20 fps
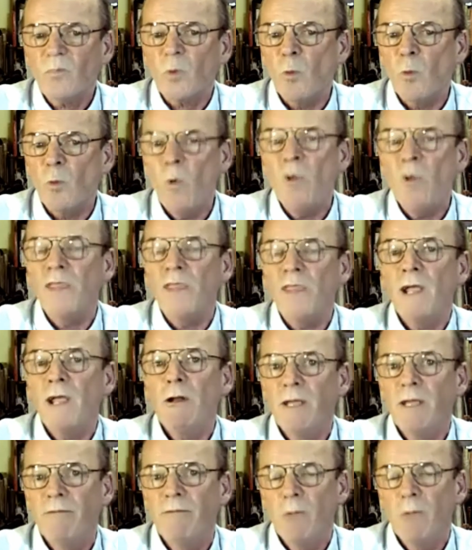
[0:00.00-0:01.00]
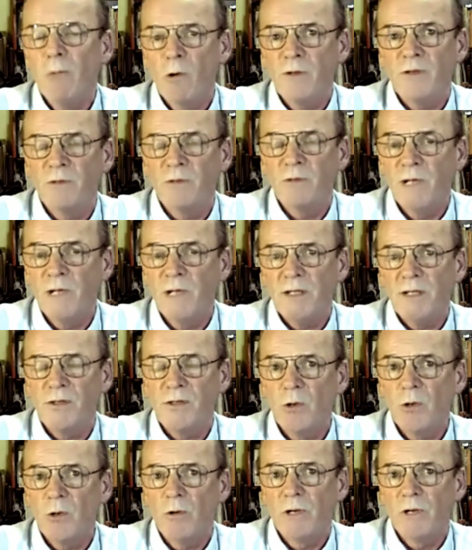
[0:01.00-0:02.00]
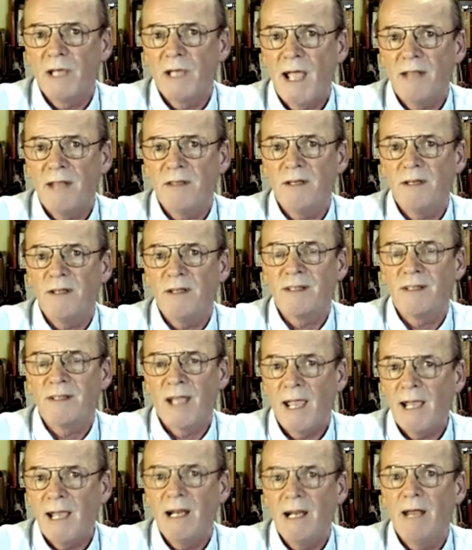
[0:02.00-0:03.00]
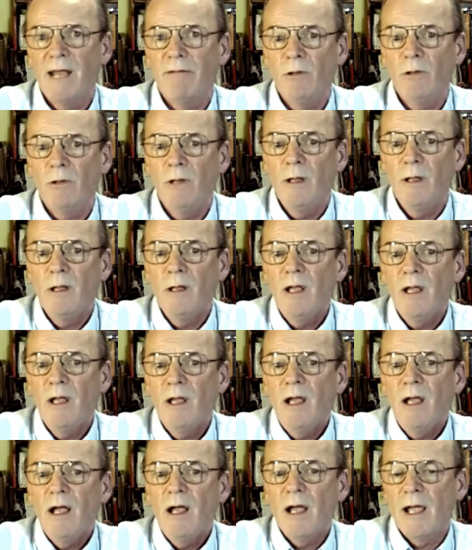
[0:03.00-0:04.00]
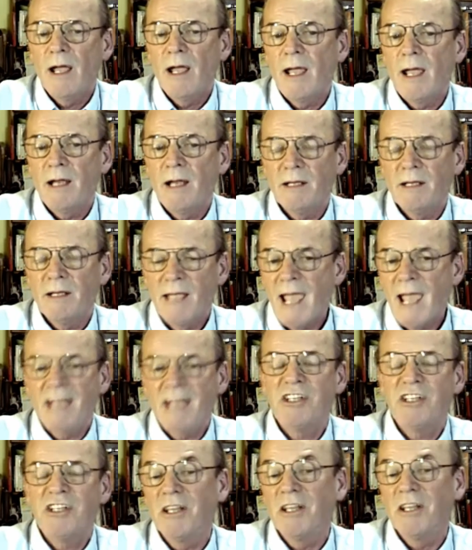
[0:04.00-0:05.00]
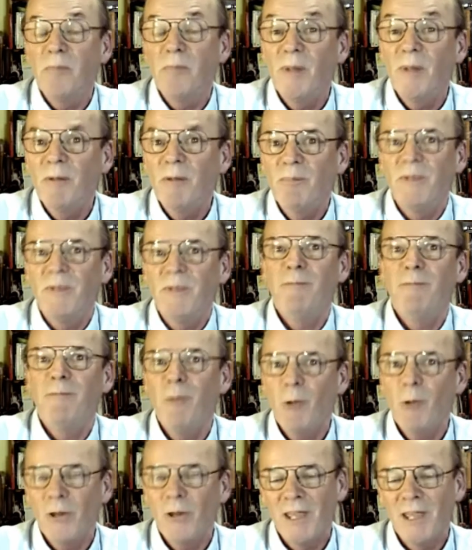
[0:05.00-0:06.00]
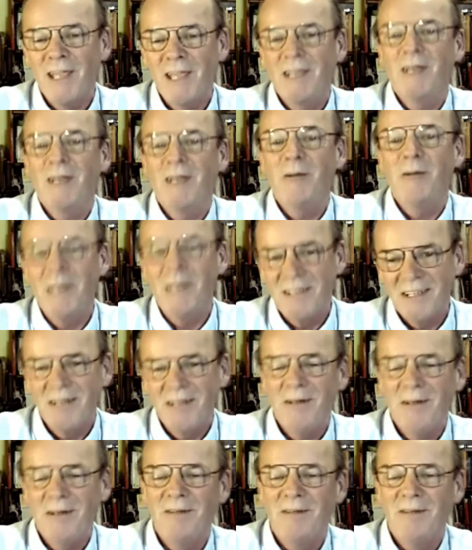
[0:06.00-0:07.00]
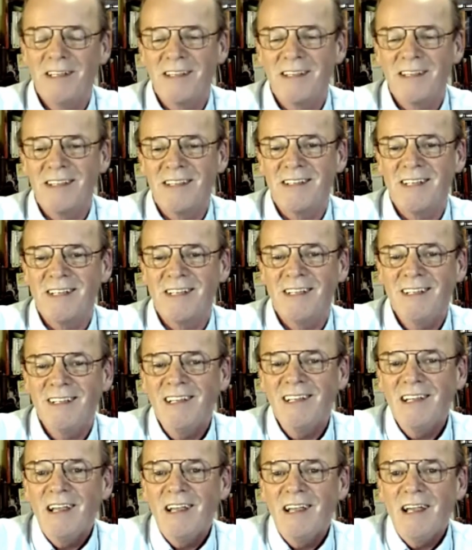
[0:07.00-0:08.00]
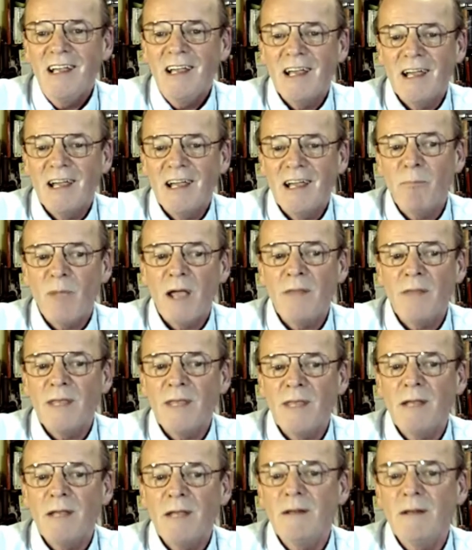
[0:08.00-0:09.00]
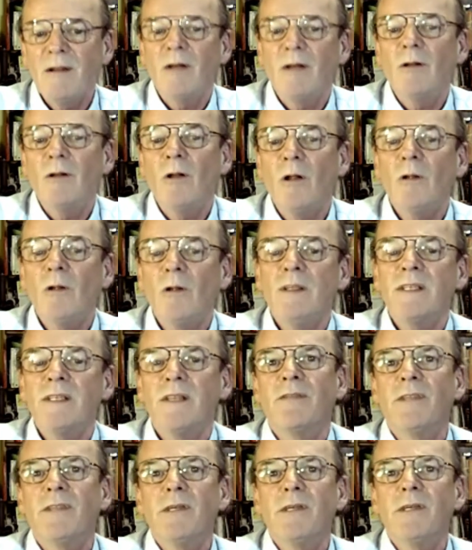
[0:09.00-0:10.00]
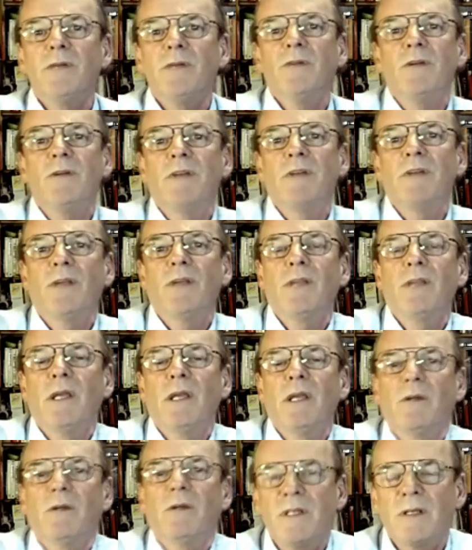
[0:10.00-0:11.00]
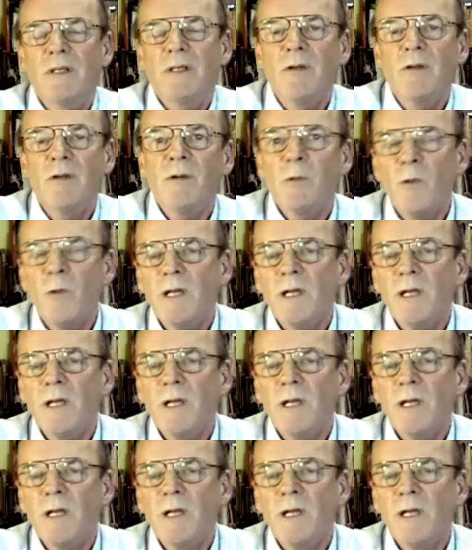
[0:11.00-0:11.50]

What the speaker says: What they're looking for is really strong candidates at A-level and catching them before they go into university. And then also there's a third route, I think, which has got quite a lot of